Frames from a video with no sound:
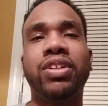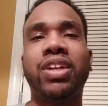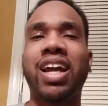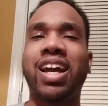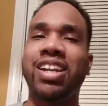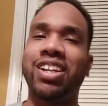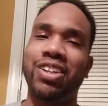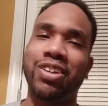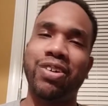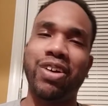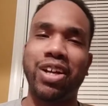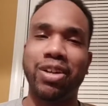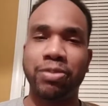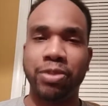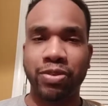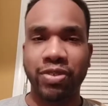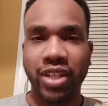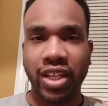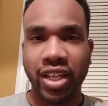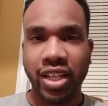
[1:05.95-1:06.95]
You kind of know how the
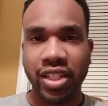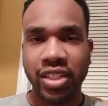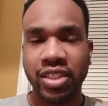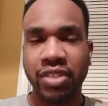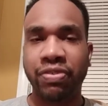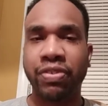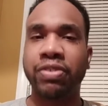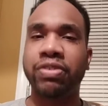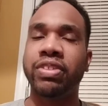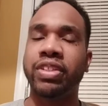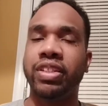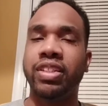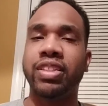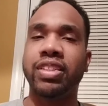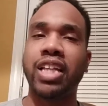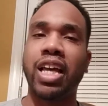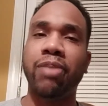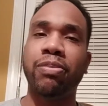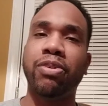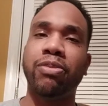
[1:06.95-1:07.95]
movie ends if you've seen
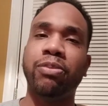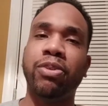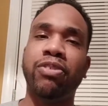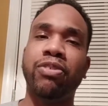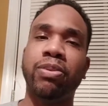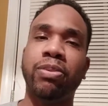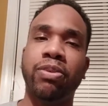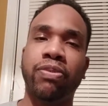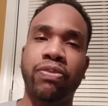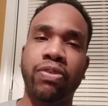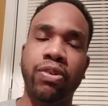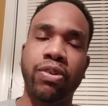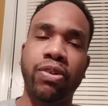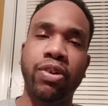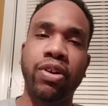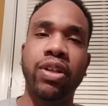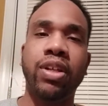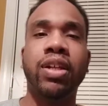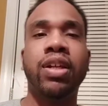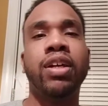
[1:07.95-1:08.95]
this type of movie
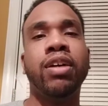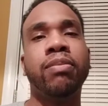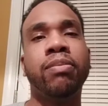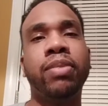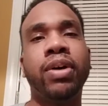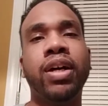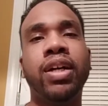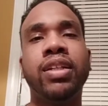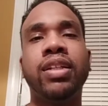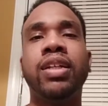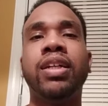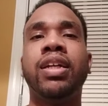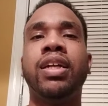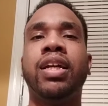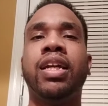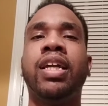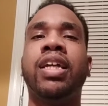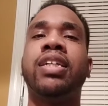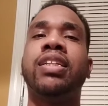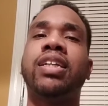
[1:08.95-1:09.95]
before, but
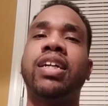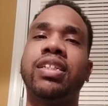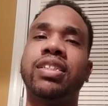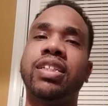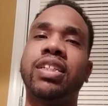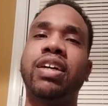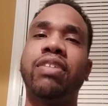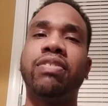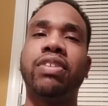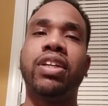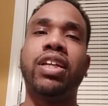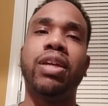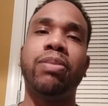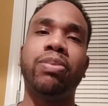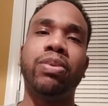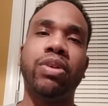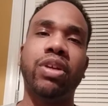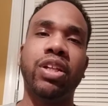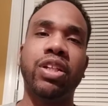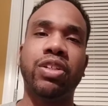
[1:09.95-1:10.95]
it does enough to
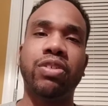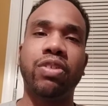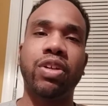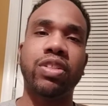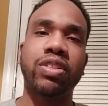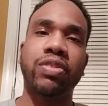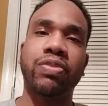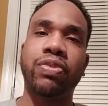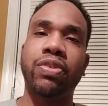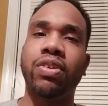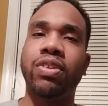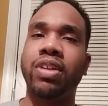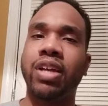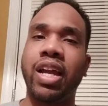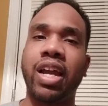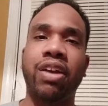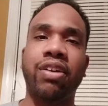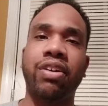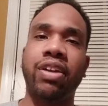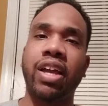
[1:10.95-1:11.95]
keep you interested for the
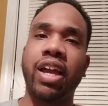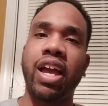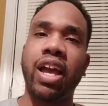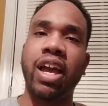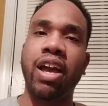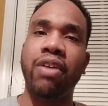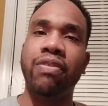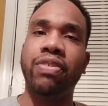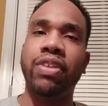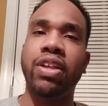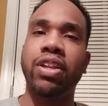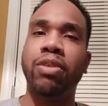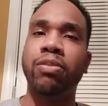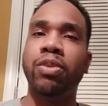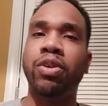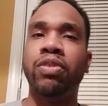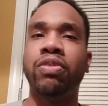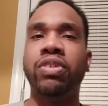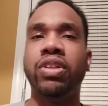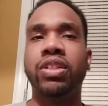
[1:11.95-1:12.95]
hour and a half that the
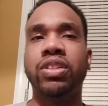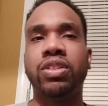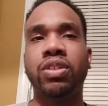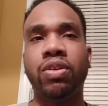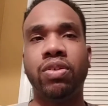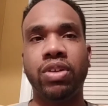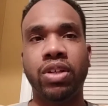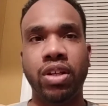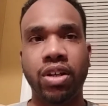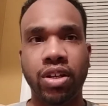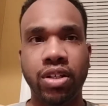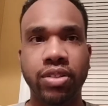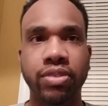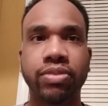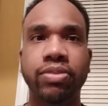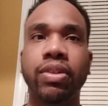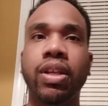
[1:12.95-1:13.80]
movie is going on.